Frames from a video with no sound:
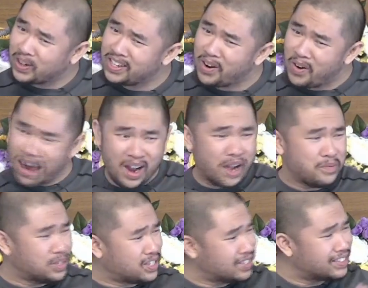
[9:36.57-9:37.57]
You know, I
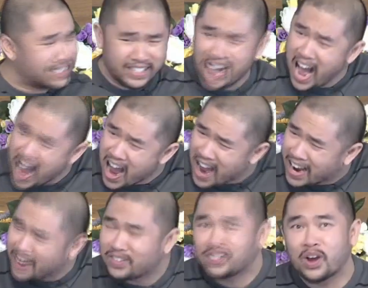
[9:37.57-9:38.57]
was young
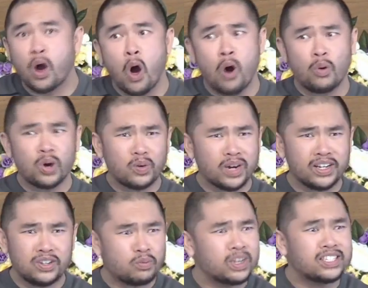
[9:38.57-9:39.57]
and I was like,
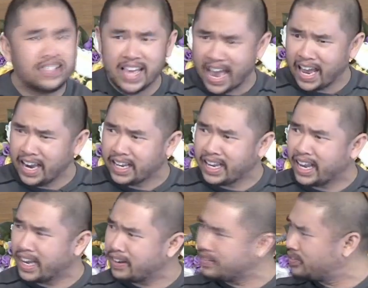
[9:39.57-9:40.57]
what's the
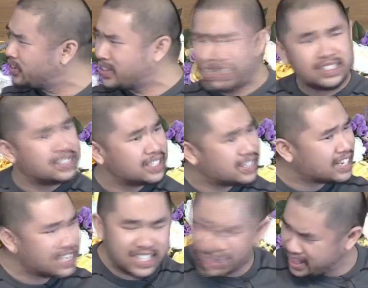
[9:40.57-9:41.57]
etiquette for
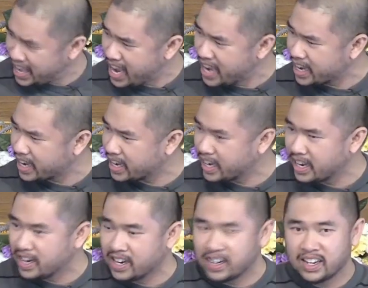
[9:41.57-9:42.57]
such a thing?
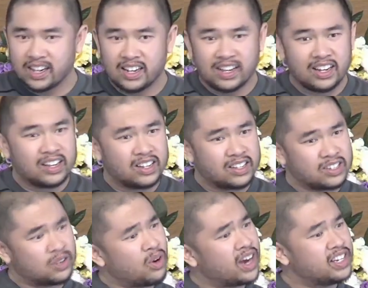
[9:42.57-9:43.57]

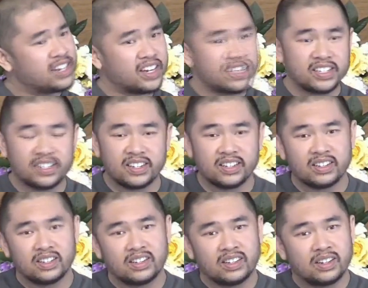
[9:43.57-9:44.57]
So I just
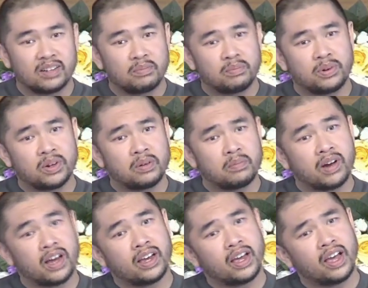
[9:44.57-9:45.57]
put
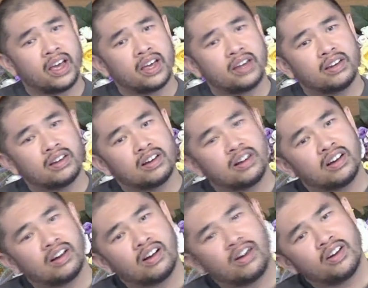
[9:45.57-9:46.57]
my head
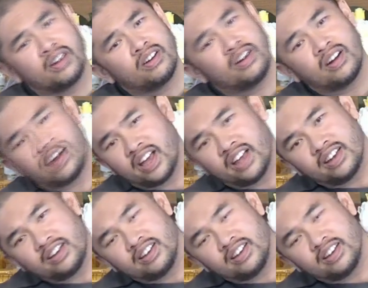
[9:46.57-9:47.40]
on her head.